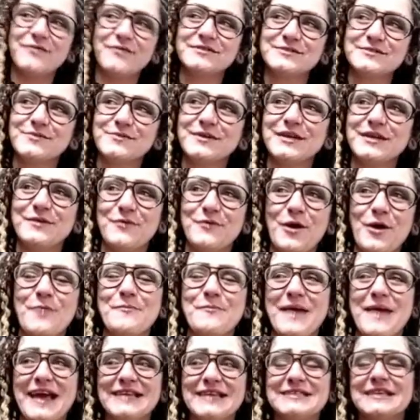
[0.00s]
And that was really
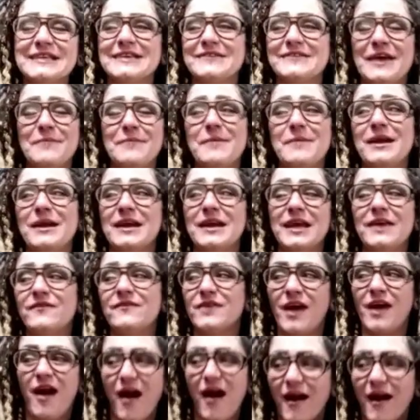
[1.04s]
romantic, and that made it
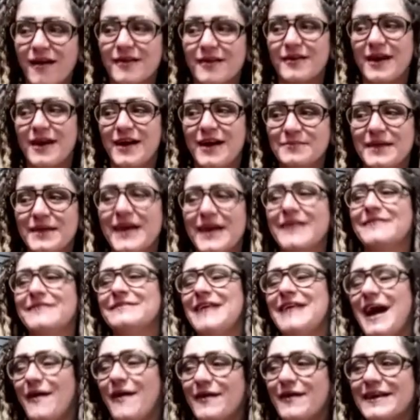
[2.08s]
even harder. I'm
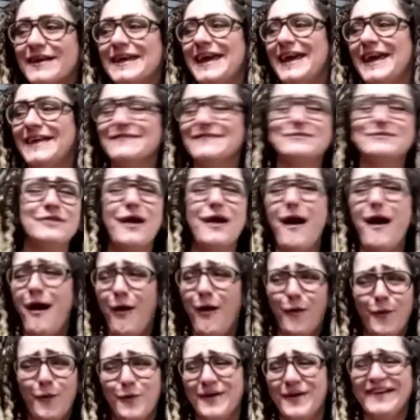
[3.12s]
like, now I can't,
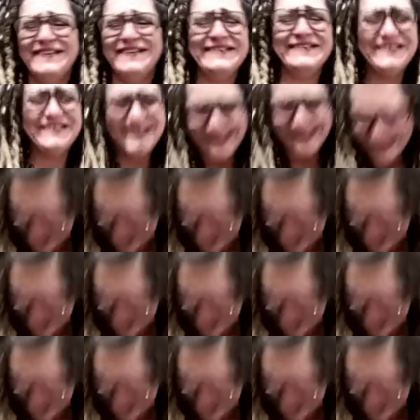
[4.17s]
no.